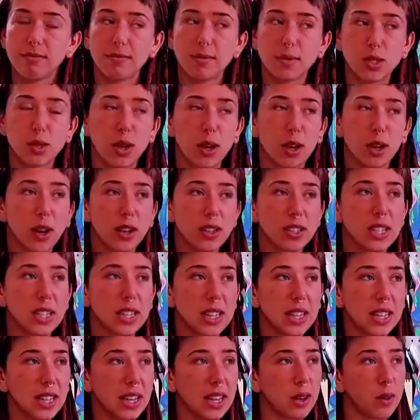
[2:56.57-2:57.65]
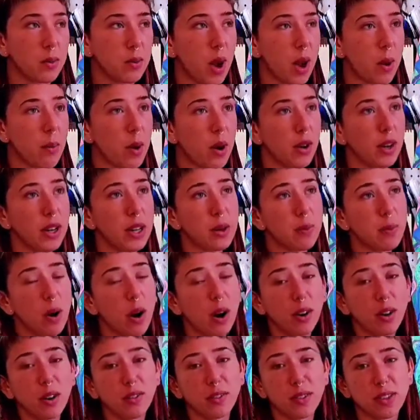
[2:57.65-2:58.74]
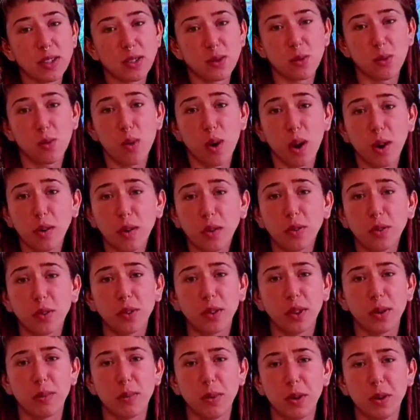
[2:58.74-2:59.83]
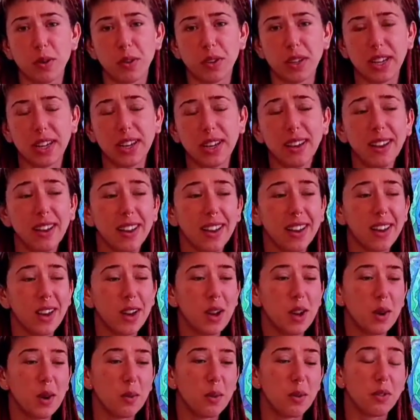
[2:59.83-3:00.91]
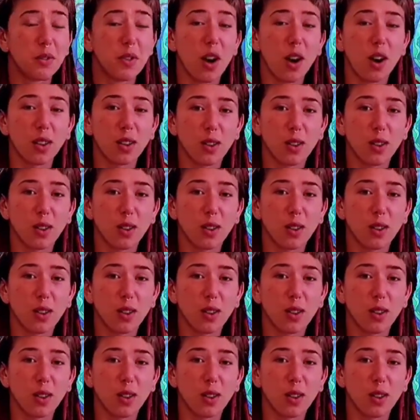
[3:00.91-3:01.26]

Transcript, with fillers: so I got to thinking, I'm already a part of this wonderful community. We've got a